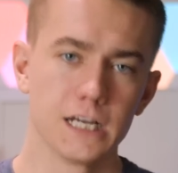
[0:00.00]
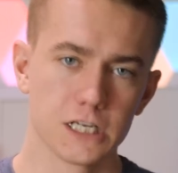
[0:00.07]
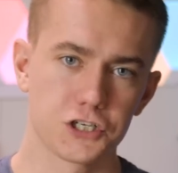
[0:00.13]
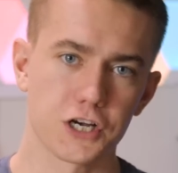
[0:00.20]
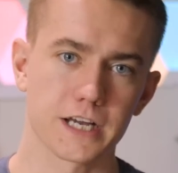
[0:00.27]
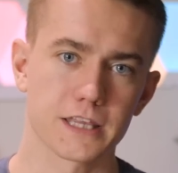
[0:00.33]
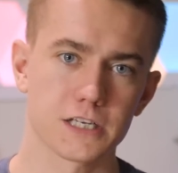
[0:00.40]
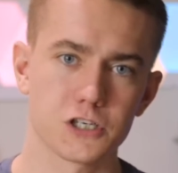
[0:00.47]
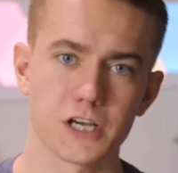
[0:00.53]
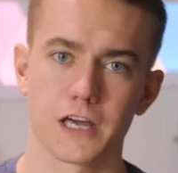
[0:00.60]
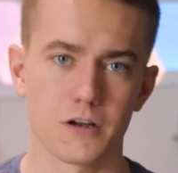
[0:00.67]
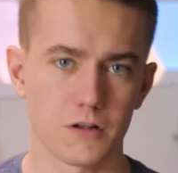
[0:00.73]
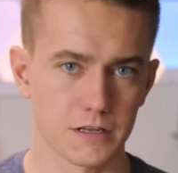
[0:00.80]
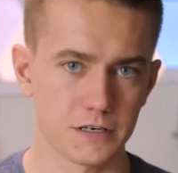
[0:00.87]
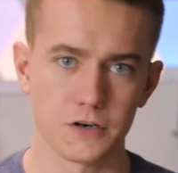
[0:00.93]
check the
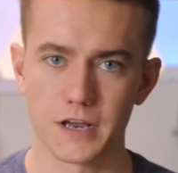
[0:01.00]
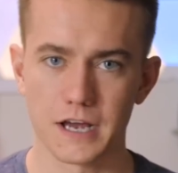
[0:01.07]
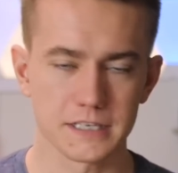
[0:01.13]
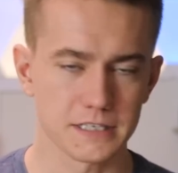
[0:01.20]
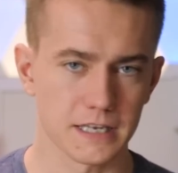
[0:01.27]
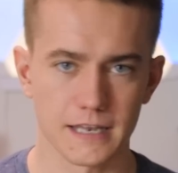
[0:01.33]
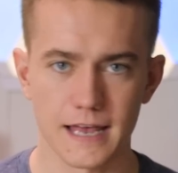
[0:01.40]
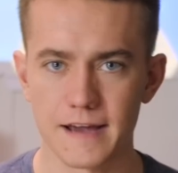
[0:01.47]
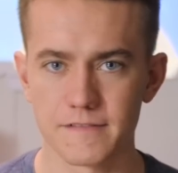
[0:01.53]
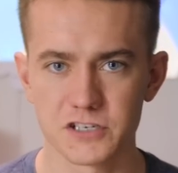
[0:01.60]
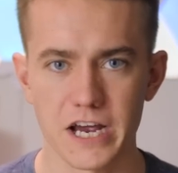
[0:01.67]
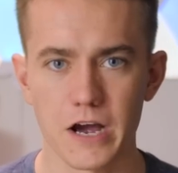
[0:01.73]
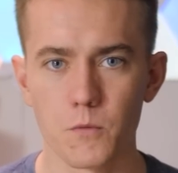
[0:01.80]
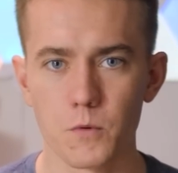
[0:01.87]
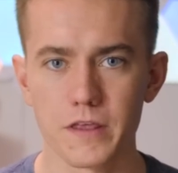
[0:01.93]
channel and you guys can live
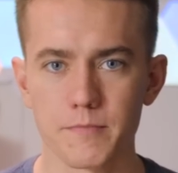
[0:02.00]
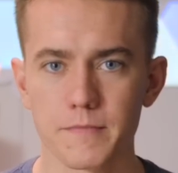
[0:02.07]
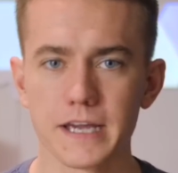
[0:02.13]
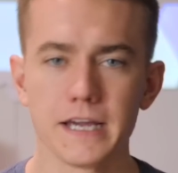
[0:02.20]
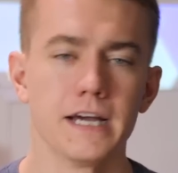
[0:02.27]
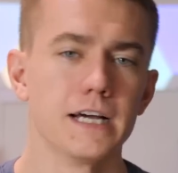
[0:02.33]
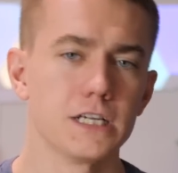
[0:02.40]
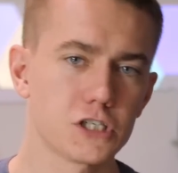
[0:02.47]
chat with me,